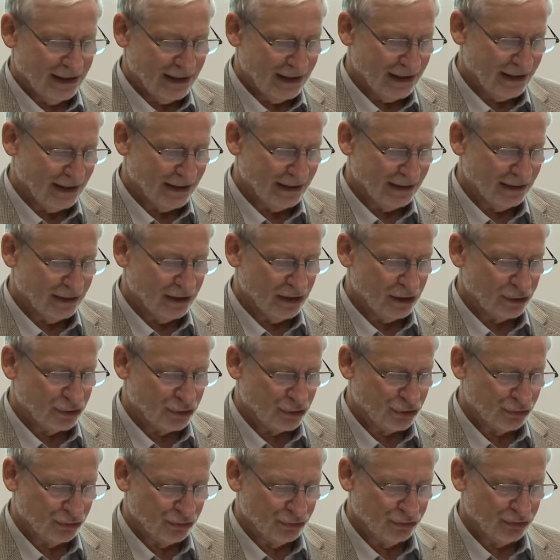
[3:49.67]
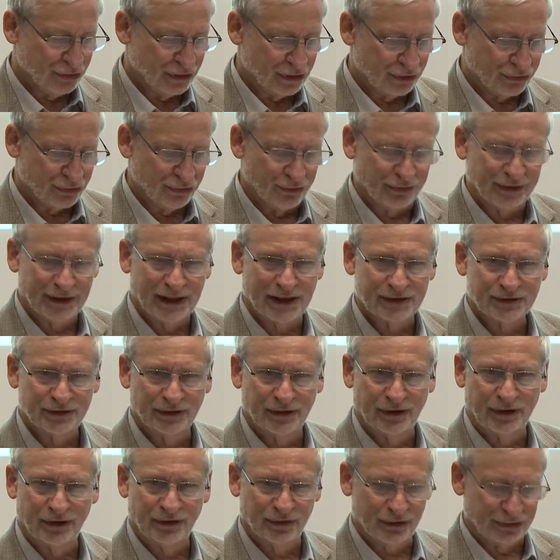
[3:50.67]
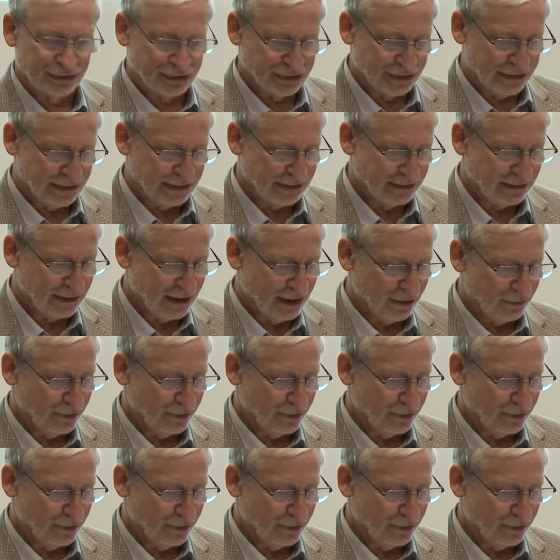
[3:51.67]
In June 2013,